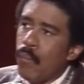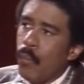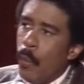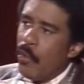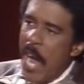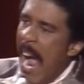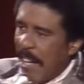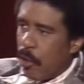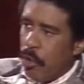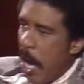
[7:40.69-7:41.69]
it was an
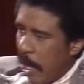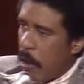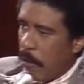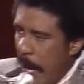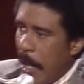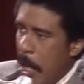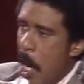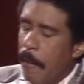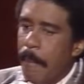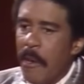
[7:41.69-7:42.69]
accident, because I
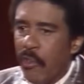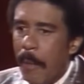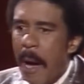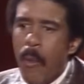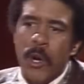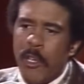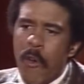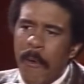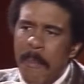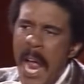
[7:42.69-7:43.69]
lived in Mississippi. I worked
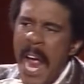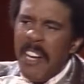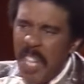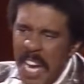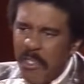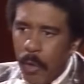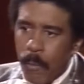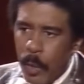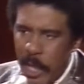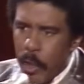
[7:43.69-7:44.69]
on a
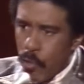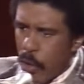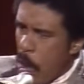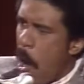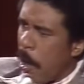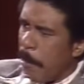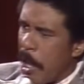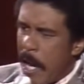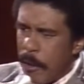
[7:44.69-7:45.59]
plantation, what they used to call them in there.